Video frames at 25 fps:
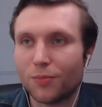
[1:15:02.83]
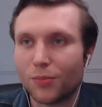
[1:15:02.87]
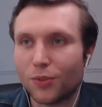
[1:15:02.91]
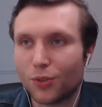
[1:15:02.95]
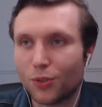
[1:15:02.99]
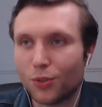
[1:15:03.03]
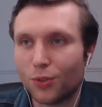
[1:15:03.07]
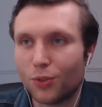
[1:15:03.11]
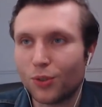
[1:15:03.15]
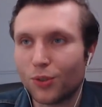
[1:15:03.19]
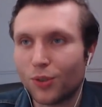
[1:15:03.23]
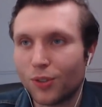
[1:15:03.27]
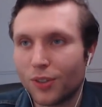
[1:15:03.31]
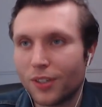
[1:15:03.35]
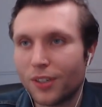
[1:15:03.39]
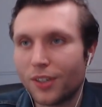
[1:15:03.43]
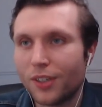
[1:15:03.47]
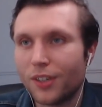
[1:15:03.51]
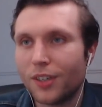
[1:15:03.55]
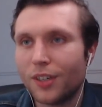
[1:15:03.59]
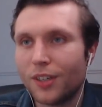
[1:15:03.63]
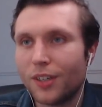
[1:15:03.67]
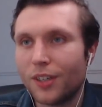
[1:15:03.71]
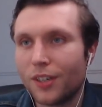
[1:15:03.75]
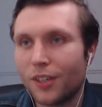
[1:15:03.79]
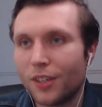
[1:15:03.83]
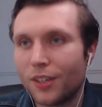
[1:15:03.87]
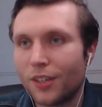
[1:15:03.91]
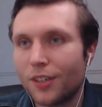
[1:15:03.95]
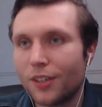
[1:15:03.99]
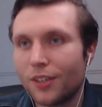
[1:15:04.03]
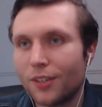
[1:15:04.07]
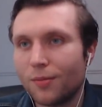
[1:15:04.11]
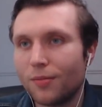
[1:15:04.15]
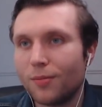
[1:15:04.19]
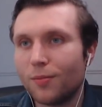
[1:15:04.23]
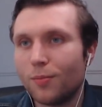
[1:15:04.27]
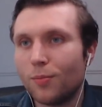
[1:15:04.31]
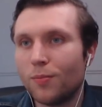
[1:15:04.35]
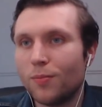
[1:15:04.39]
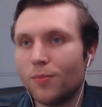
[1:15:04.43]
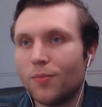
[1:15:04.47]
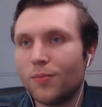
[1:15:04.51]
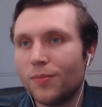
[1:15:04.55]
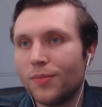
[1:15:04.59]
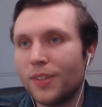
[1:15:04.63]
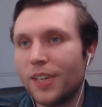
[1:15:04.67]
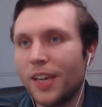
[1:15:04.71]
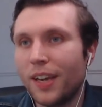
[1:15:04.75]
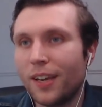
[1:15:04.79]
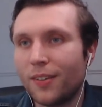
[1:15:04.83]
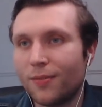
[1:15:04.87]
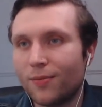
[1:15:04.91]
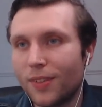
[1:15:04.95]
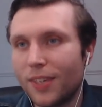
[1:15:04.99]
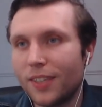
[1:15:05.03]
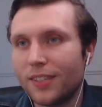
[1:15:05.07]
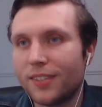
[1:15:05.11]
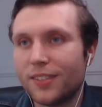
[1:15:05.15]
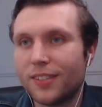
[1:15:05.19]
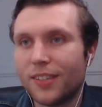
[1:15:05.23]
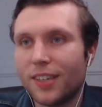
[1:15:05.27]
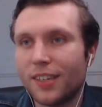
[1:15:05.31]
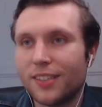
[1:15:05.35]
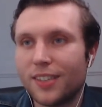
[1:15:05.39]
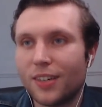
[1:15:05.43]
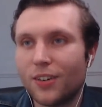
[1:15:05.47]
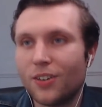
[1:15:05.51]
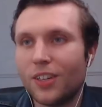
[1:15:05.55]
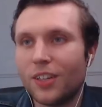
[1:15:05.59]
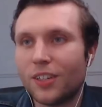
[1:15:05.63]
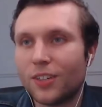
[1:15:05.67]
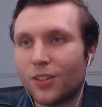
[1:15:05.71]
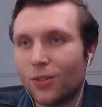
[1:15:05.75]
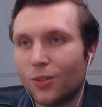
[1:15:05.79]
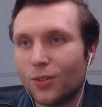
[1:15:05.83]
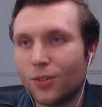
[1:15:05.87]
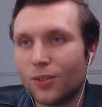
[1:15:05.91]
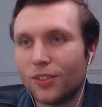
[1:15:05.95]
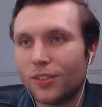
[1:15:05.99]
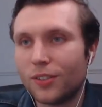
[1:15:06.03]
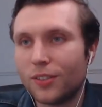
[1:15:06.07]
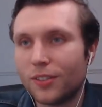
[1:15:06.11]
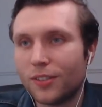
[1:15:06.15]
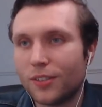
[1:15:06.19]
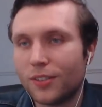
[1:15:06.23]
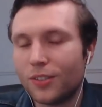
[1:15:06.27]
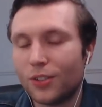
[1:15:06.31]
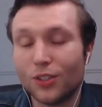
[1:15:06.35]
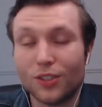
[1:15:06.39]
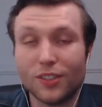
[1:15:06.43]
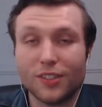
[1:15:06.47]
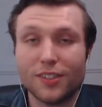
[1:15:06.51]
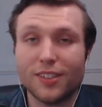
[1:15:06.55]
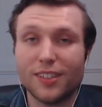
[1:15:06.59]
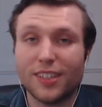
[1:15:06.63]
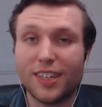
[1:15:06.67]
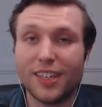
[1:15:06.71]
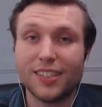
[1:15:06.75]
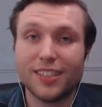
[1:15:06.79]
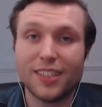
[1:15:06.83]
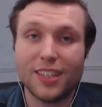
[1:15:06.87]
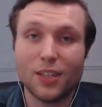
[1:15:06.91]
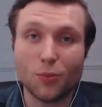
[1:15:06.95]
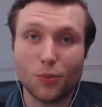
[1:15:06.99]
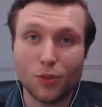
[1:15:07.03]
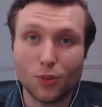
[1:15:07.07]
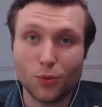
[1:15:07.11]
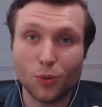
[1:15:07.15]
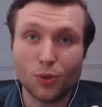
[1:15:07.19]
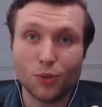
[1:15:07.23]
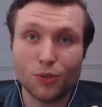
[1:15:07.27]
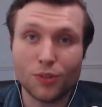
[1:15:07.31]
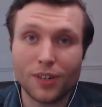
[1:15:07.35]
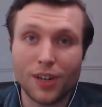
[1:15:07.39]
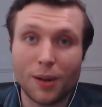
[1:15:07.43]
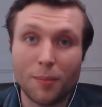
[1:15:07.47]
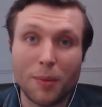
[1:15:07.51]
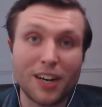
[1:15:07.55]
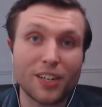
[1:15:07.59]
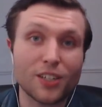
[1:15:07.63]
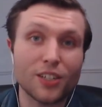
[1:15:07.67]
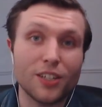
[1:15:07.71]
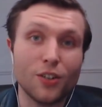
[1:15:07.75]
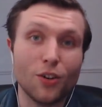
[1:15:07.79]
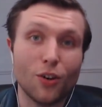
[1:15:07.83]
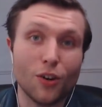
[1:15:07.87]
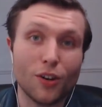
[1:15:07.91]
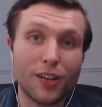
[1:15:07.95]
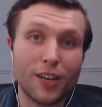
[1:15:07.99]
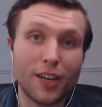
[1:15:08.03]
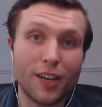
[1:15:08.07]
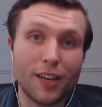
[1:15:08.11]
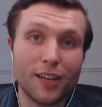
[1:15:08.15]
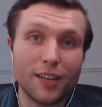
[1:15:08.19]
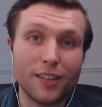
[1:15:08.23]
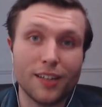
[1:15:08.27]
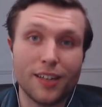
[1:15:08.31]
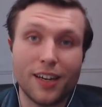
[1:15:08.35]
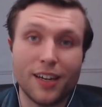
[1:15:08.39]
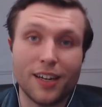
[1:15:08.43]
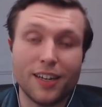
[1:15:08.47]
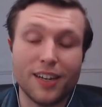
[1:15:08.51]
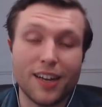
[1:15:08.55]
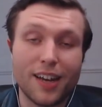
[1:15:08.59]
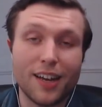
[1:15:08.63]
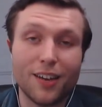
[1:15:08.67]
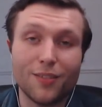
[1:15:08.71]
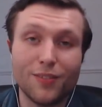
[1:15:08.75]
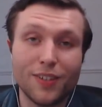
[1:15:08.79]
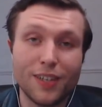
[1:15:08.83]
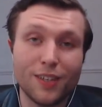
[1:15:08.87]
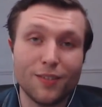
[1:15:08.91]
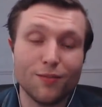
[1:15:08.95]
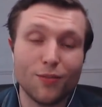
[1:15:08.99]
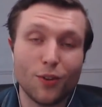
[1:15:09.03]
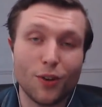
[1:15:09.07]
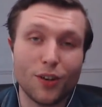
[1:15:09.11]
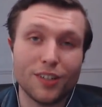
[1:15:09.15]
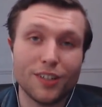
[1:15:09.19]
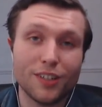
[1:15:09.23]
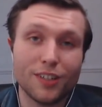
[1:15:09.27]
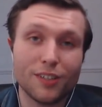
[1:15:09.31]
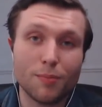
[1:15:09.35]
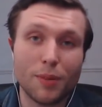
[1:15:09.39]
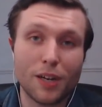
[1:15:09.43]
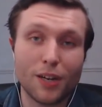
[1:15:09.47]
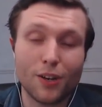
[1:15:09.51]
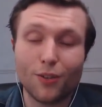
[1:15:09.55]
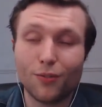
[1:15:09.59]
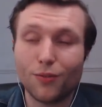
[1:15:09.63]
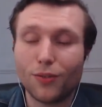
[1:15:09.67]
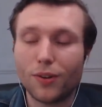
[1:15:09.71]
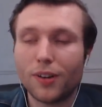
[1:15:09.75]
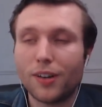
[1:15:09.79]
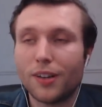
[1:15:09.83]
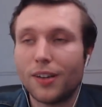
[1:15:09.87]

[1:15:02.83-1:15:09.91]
So yeah, that's how that goes. Just in case anyone's wondering, I'm actually not gay, and Vegan Voyager is my girlfriend.